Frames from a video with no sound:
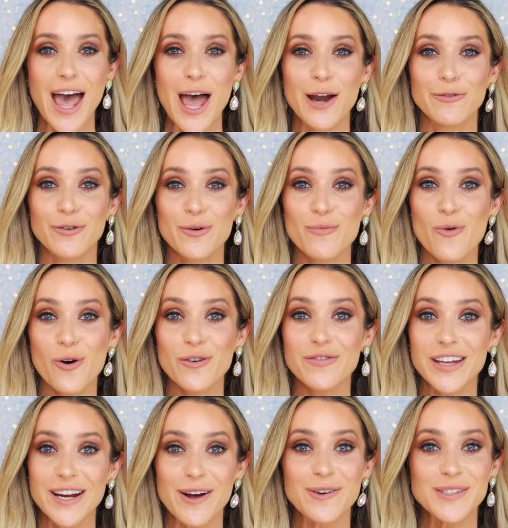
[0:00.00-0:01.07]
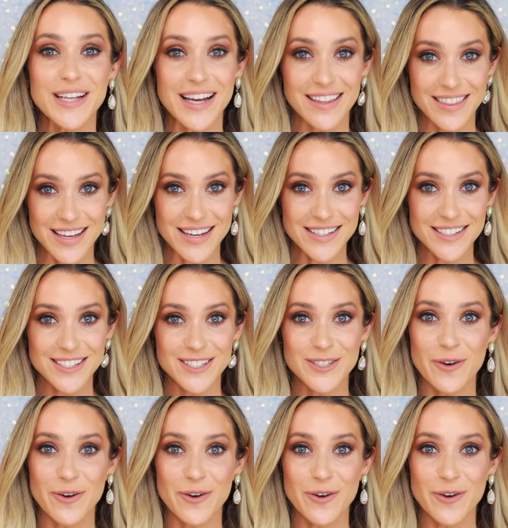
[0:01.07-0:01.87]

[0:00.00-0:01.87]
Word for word: And for more videos like this,